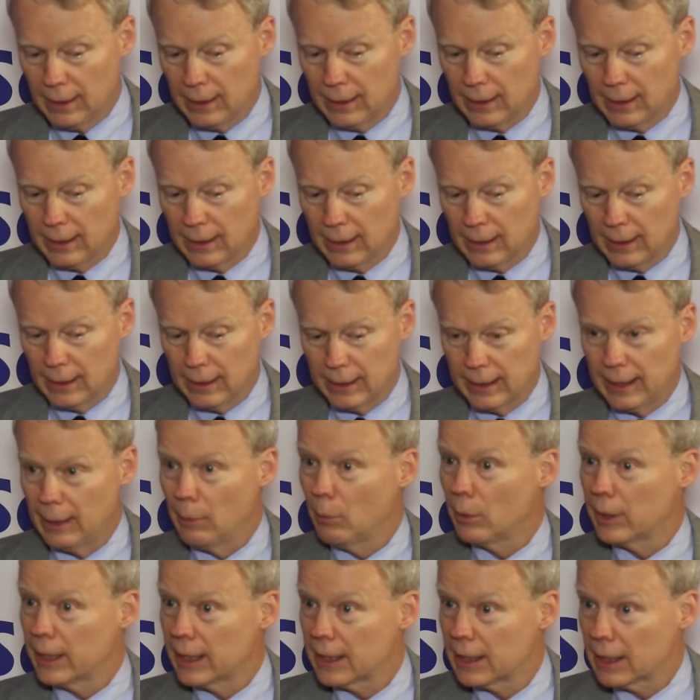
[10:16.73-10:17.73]
they
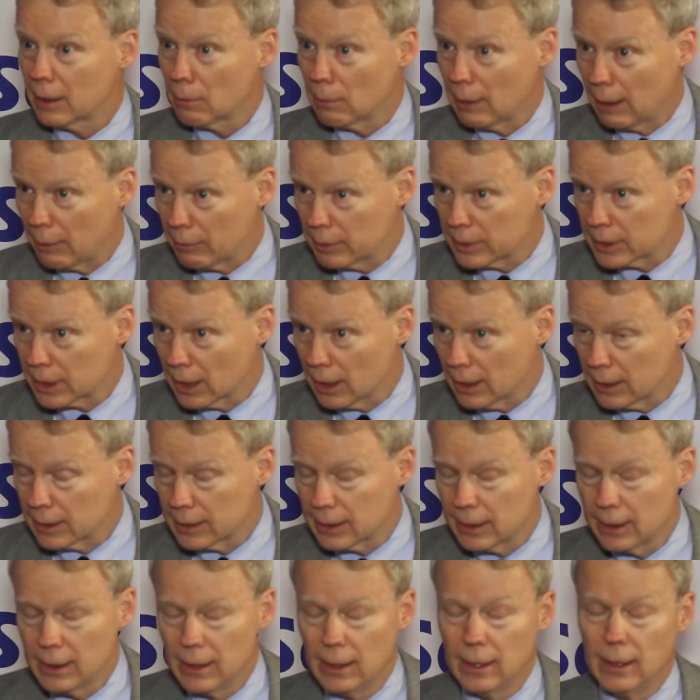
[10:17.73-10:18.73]
will get to the right result.